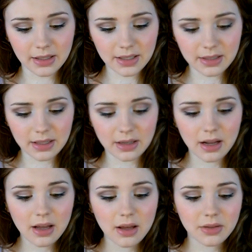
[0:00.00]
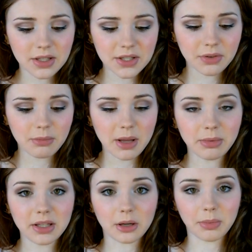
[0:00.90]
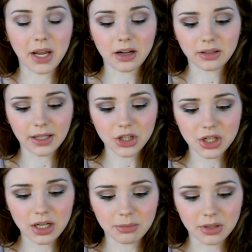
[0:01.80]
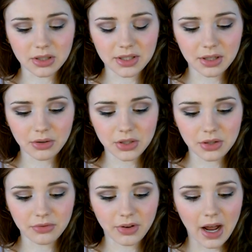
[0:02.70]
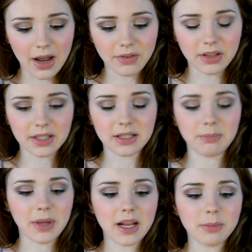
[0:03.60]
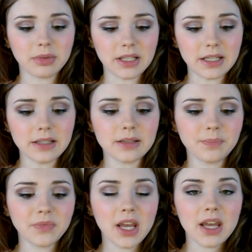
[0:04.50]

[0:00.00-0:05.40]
This is from Maybelline, their pink collection, number 025, and this is in Pink Please.